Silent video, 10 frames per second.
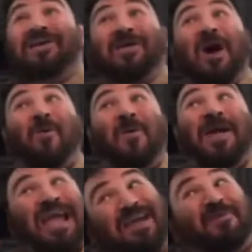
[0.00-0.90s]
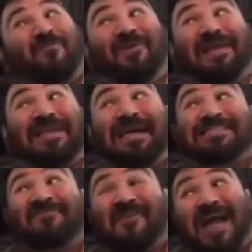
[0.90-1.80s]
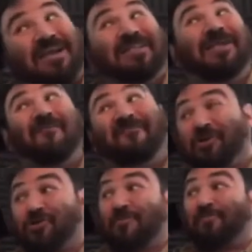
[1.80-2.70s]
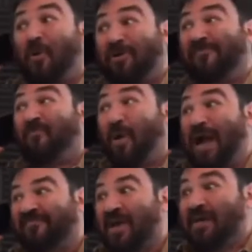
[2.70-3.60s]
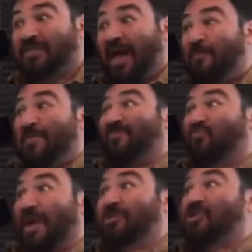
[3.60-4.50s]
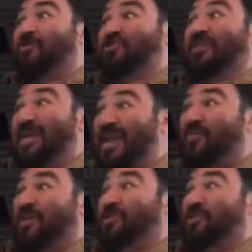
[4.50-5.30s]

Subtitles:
You know, it'd be really nice if I had a loving, supportive wife to help me raise our delinquent